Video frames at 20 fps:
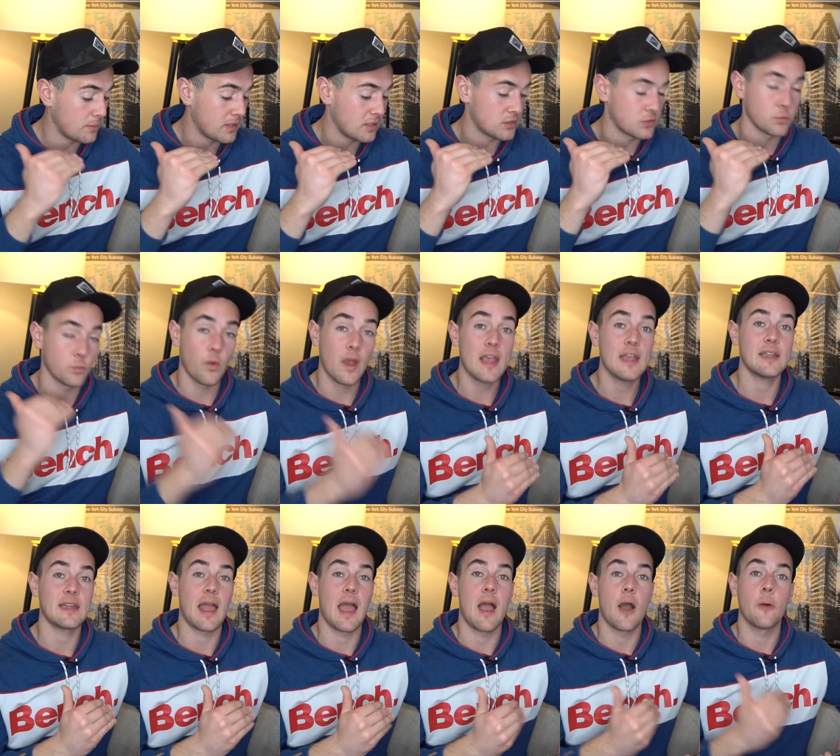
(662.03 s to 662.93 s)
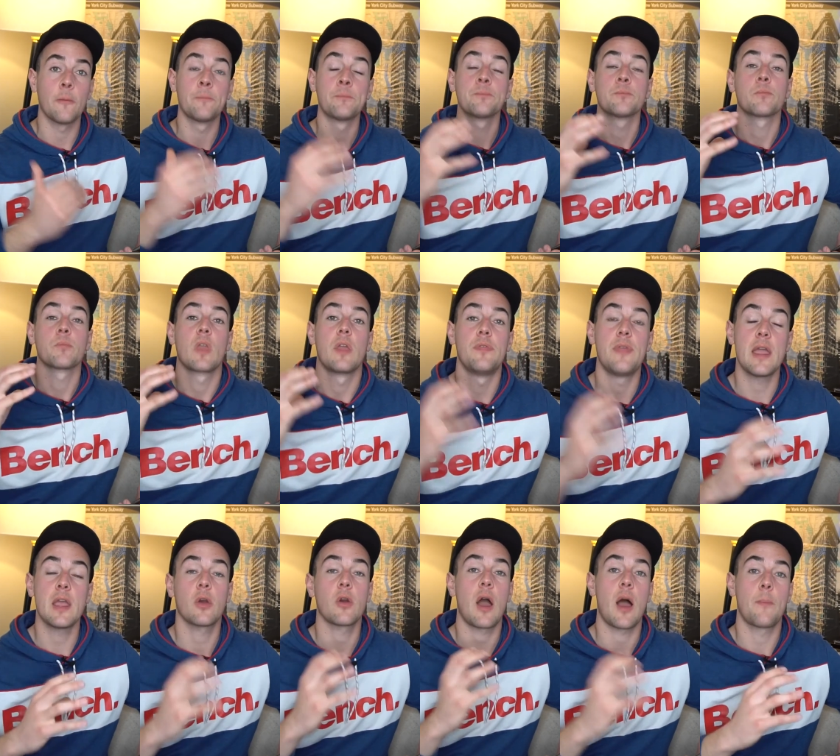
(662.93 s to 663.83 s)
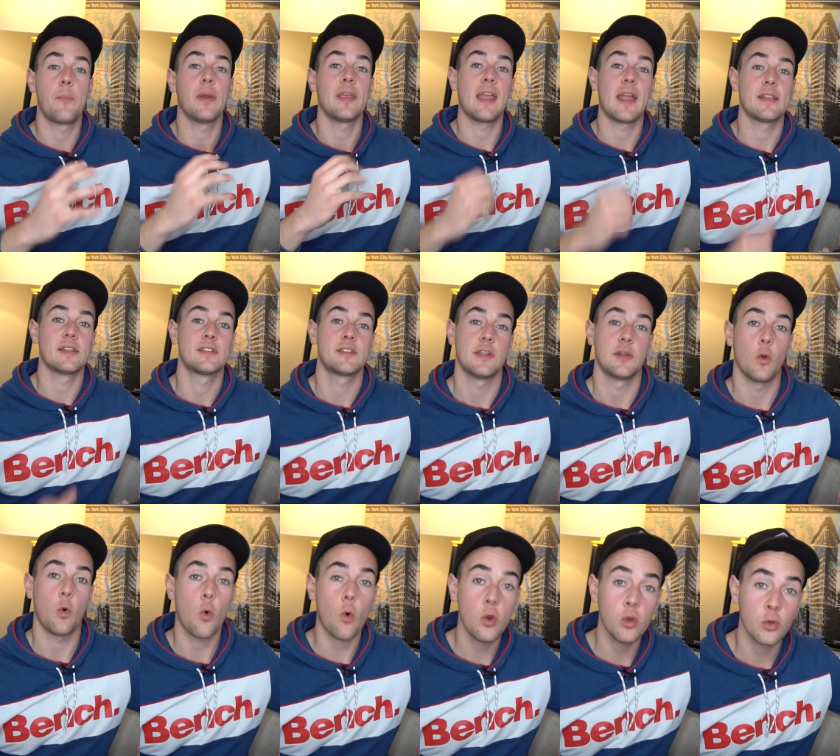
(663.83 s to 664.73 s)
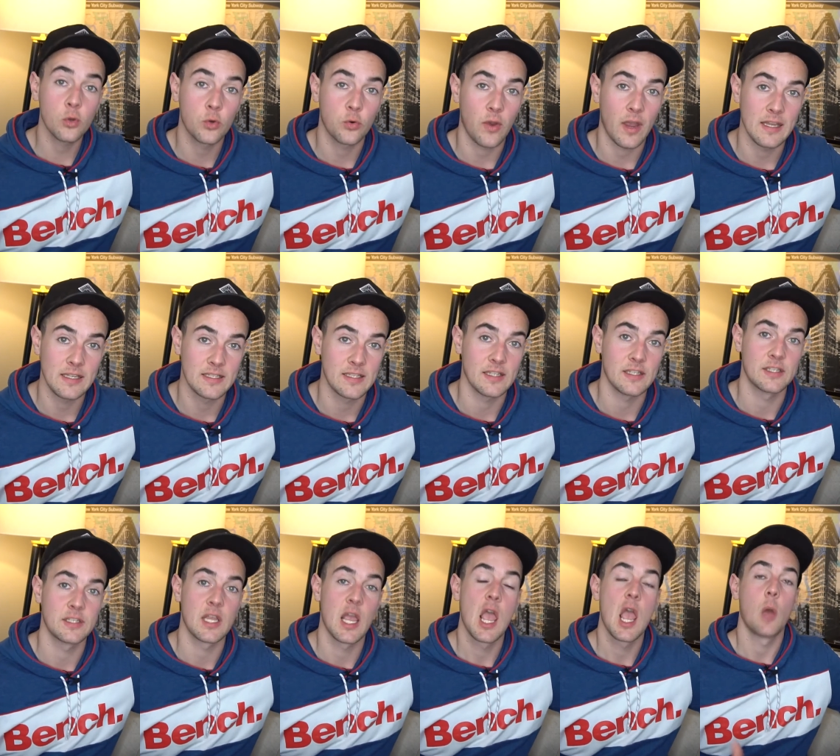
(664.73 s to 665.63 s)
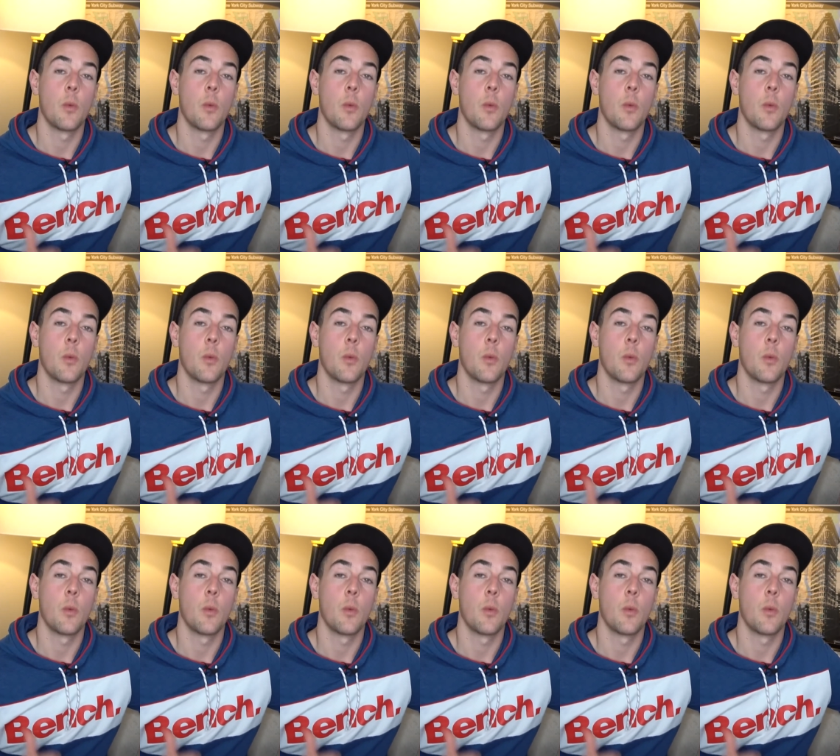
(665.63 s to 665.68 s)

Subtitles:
is right now, they are up against an oil crisis